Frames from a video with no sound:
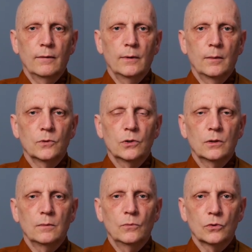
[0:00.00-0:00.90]
I'm sure
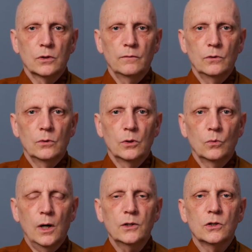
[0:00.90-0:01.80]
that most of you who are
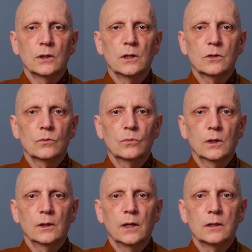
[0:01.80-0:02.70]
watching this
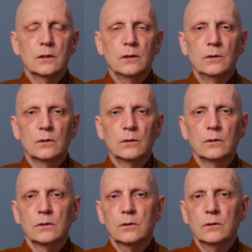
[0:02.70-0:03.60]
realize that
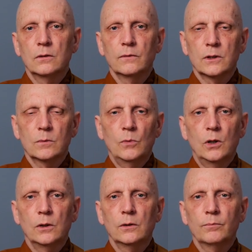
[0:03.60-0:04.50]
you're sort of a
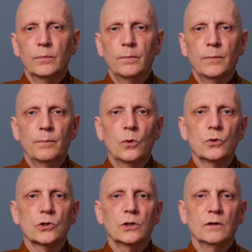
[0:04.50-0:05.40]
small
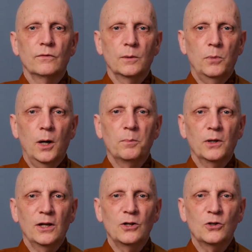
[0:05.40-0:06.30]
proportion of the
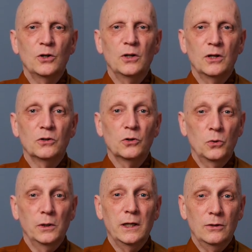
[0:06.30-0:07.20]
population that are
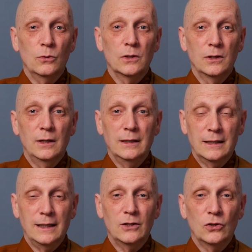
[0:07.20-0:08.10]
truly interested in
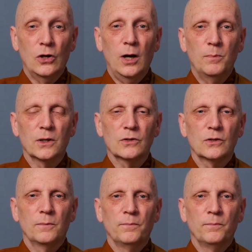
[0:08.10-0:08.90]
such topics.